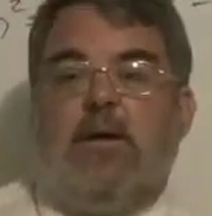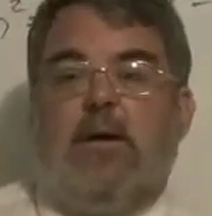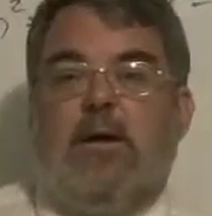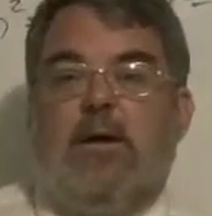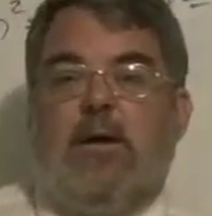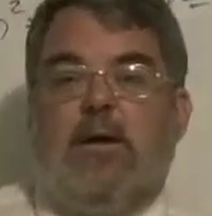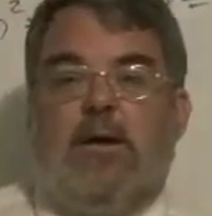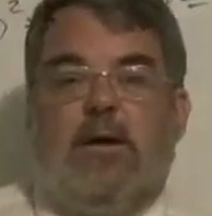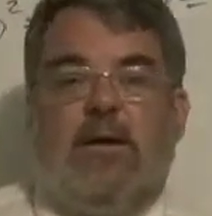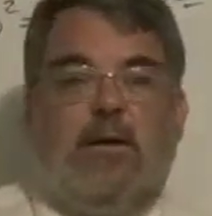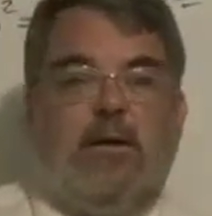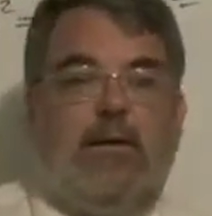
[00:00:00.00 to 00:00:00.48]

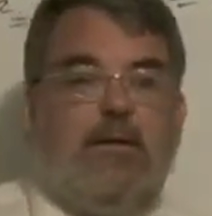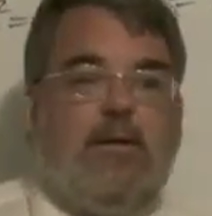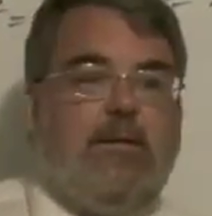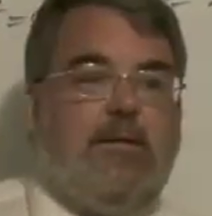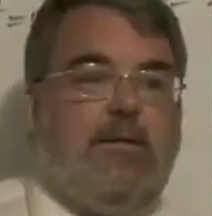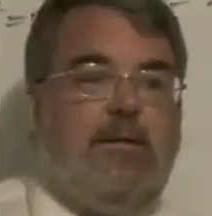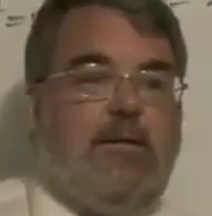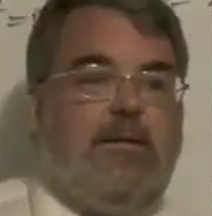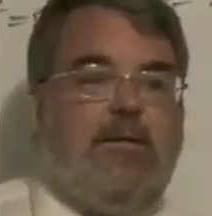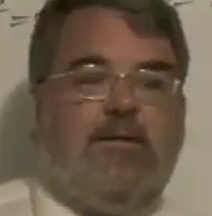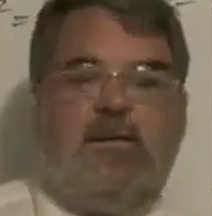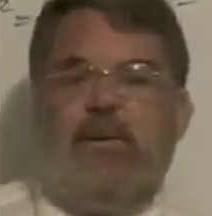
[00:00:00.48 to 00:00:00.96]

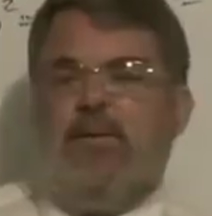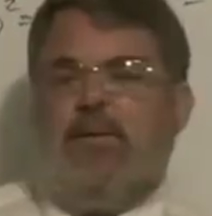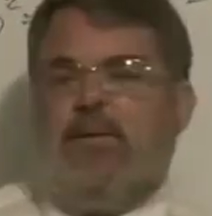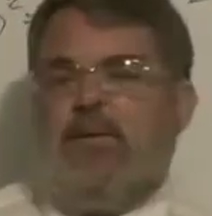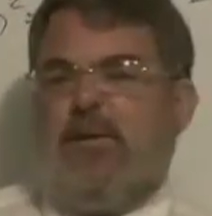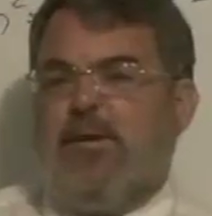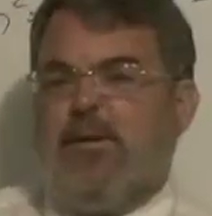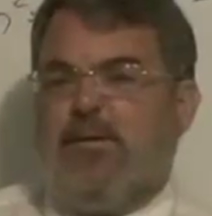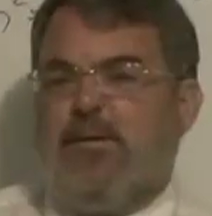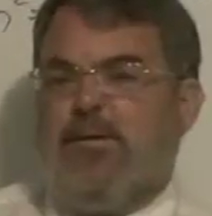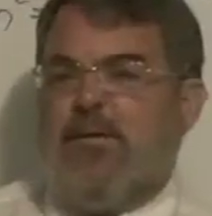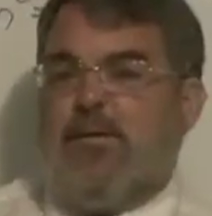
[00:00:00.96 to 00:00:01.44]
That seems to
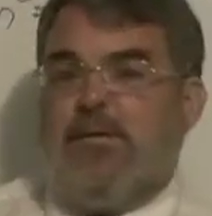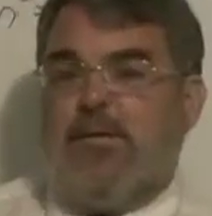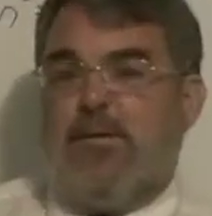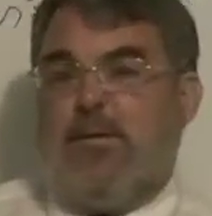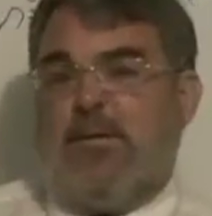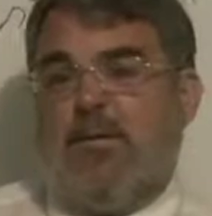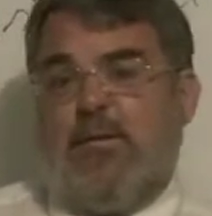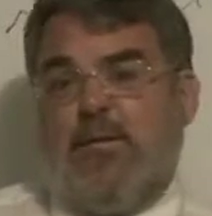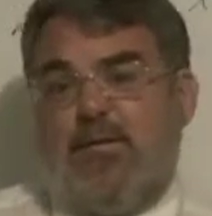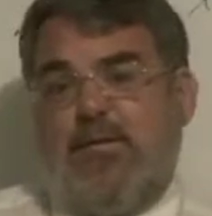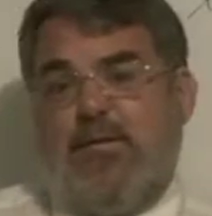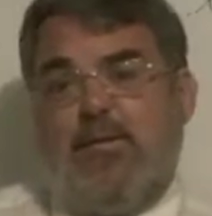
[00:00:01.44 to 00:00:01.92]
be closer
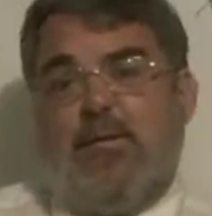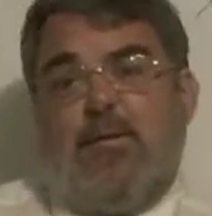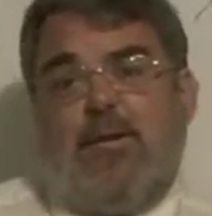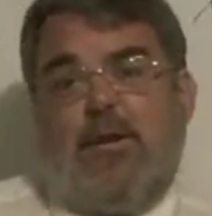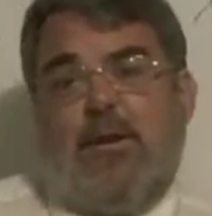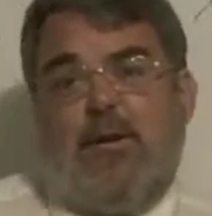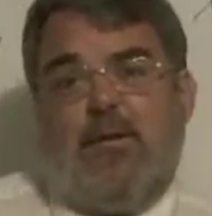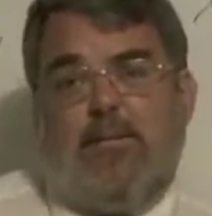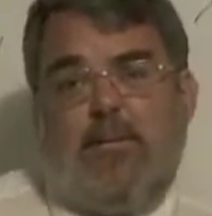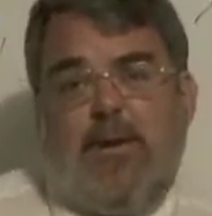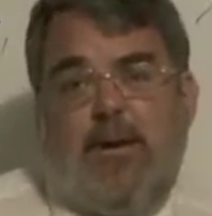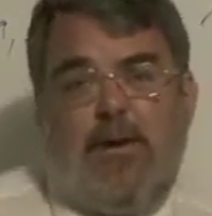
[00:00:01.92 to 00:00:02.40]
to some
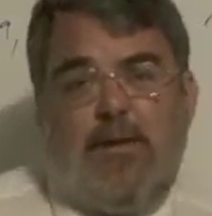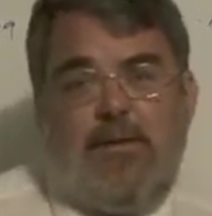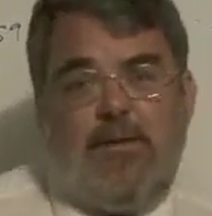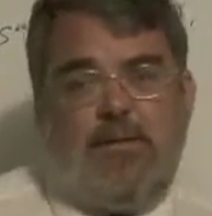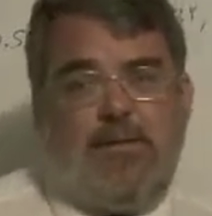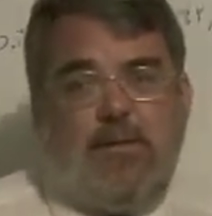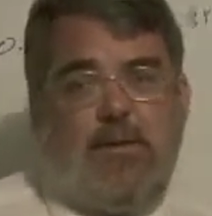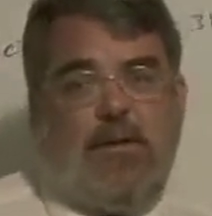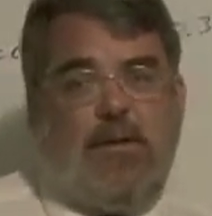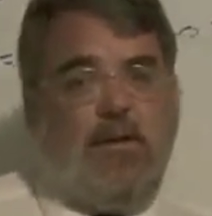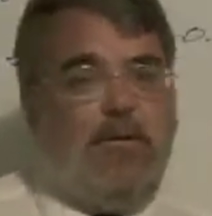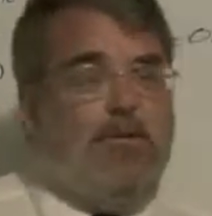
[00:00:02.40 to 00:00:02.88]
kind of
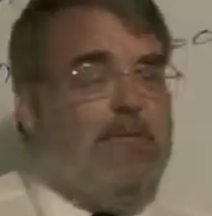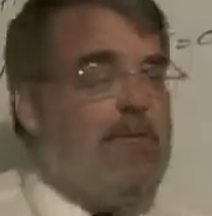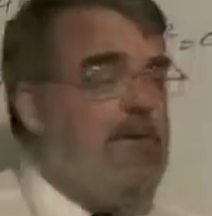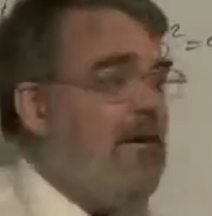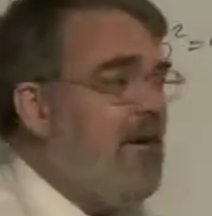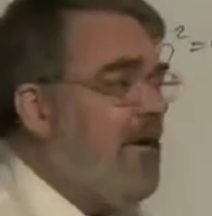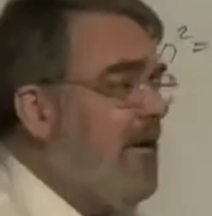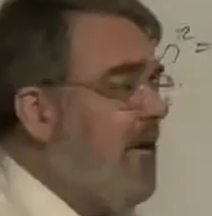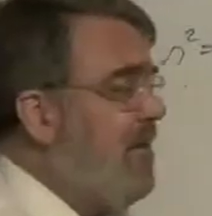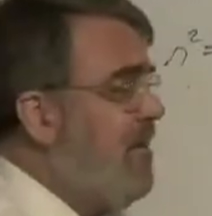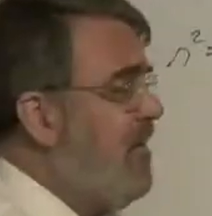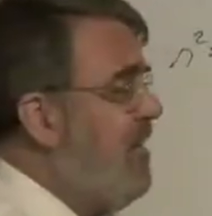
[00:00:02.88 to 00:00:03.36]
reality there,
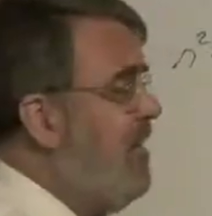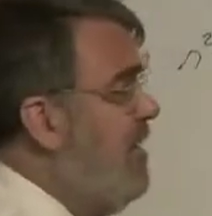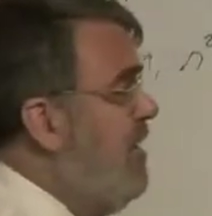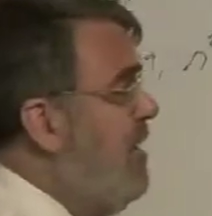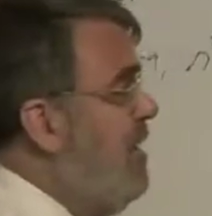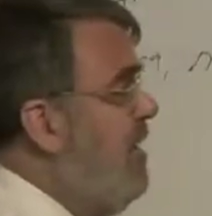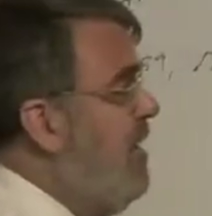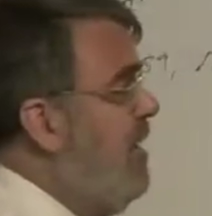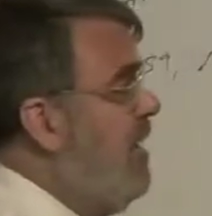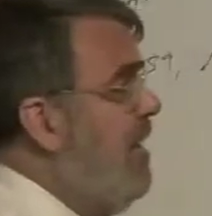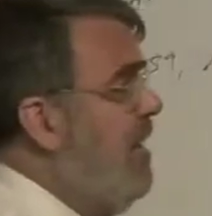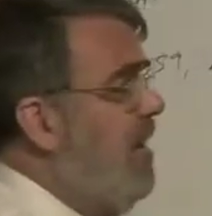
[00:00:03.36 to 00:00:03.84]
because
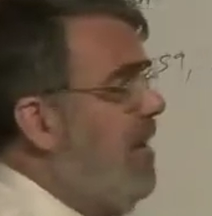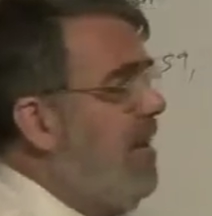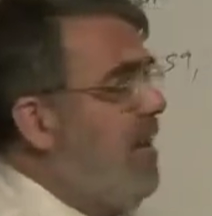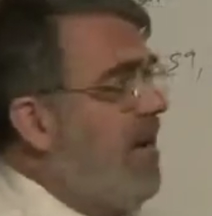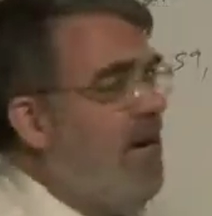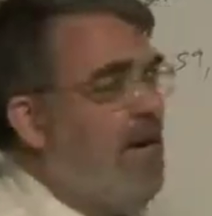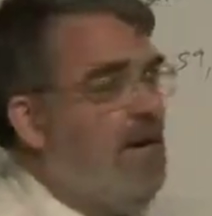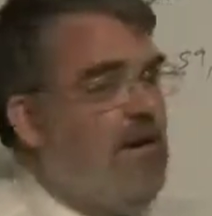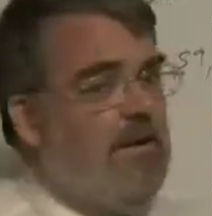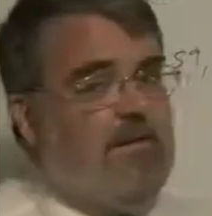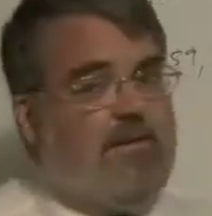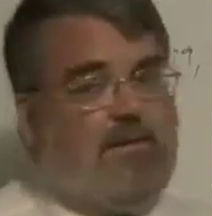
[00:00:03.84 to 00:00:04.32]

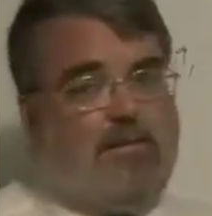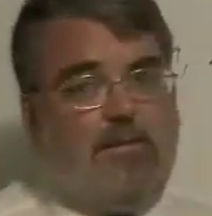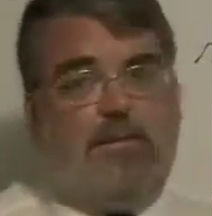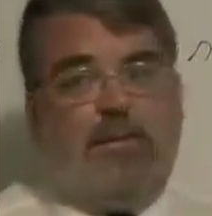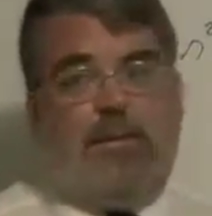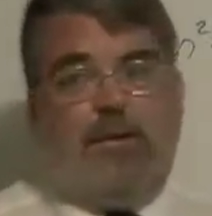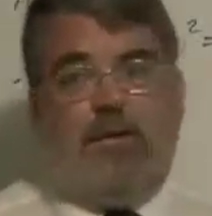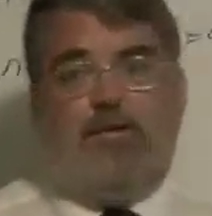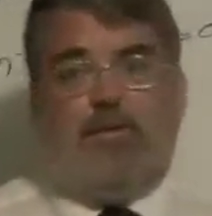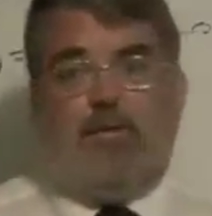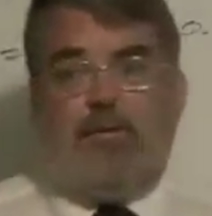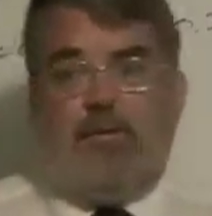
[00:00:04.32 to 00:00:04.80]
some
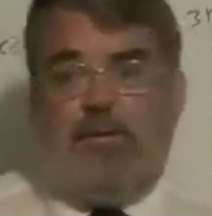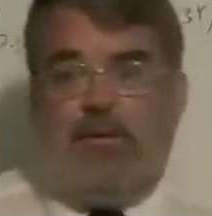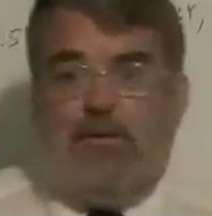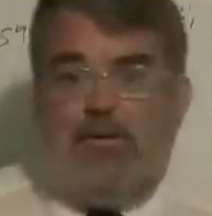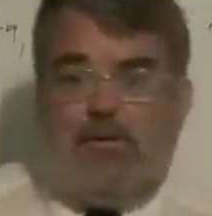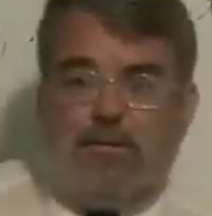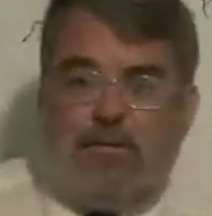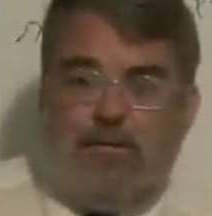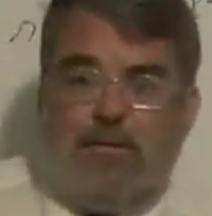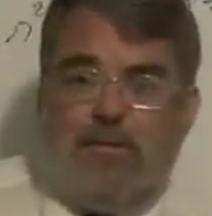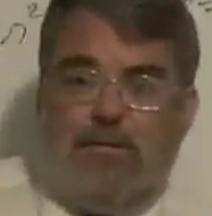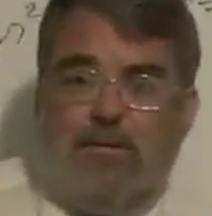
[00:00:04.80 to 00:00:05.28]
kids will be
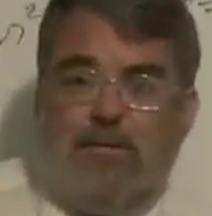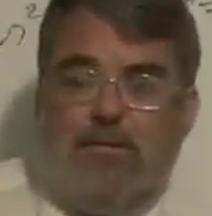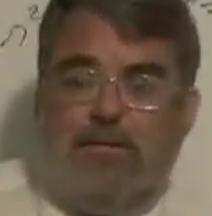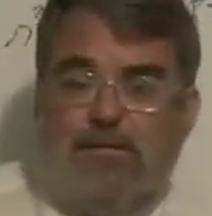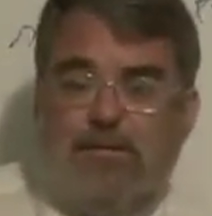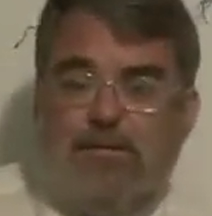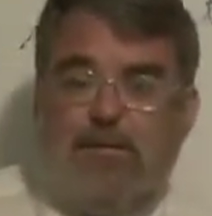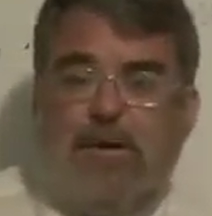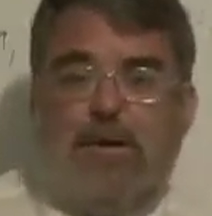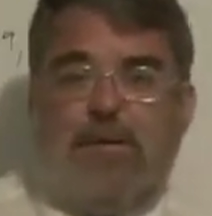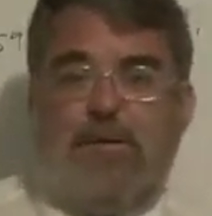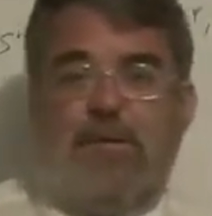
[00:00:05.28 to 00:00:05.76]
shorter than the
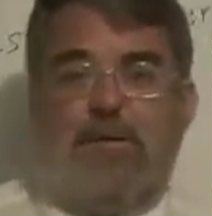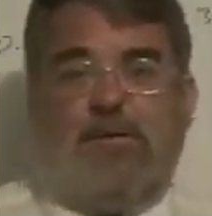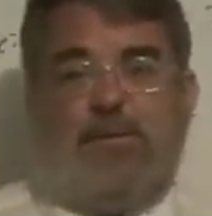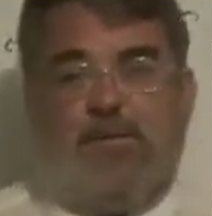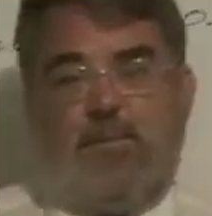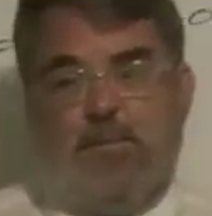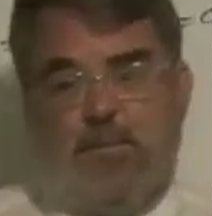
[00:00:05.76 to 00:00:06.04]
fathers.